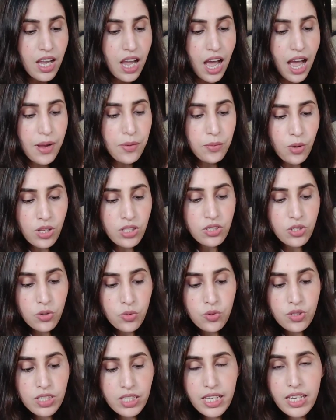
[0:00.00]
I was
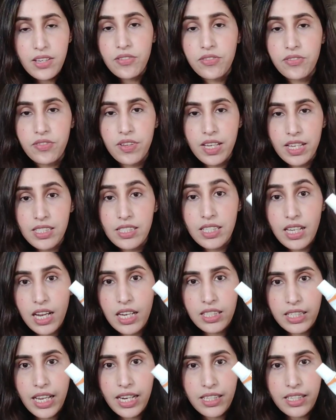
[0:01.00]
using face
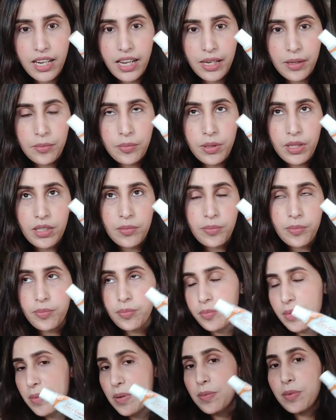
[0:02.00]
guard that time, but
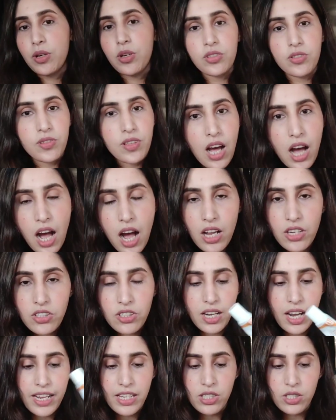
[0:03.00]
maybe because of the harsh
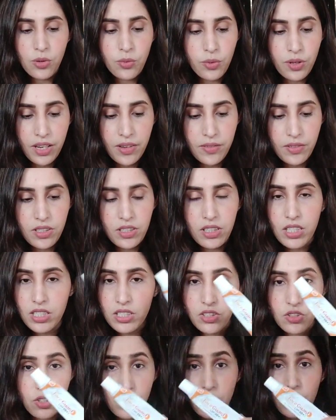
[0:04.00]
lights or whatever,
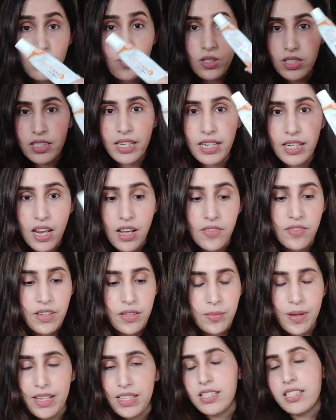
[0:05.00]
this just wasn't enough,
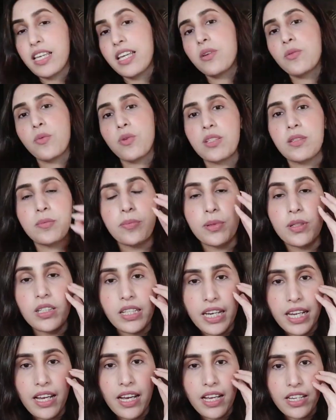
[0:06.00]
and my skin was
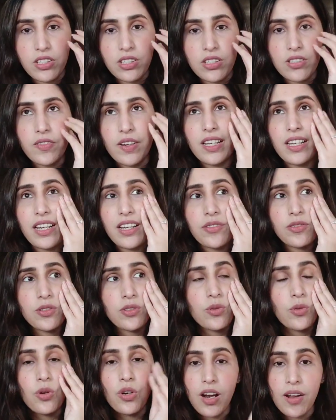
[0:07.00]
burning. I just felt like it was
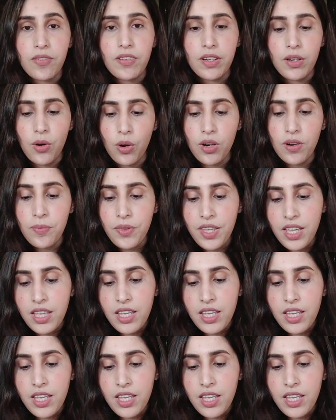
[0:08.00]
so rough and all.